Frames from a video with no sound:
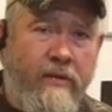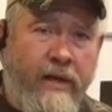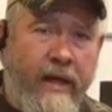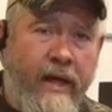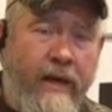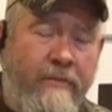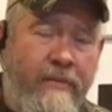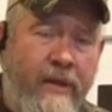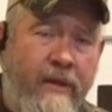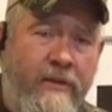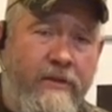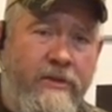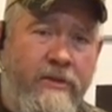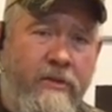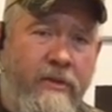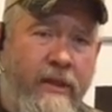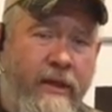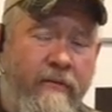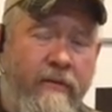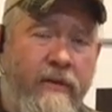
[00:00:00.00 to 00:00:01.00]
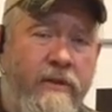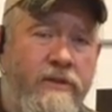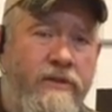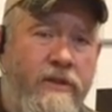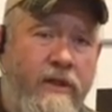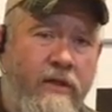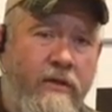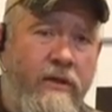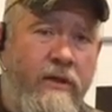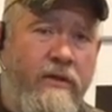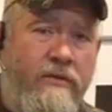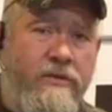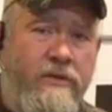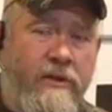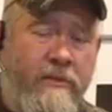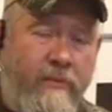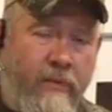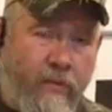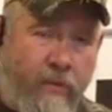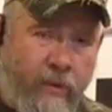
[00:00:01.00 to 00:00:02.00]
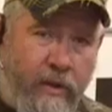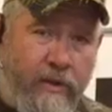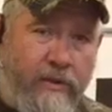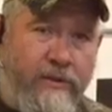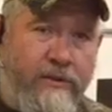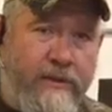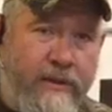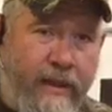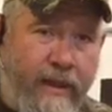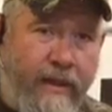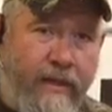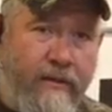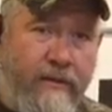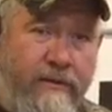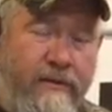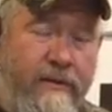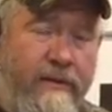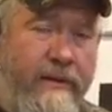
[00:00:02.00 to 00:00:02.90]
Now I'm going to get ready to show you some real snares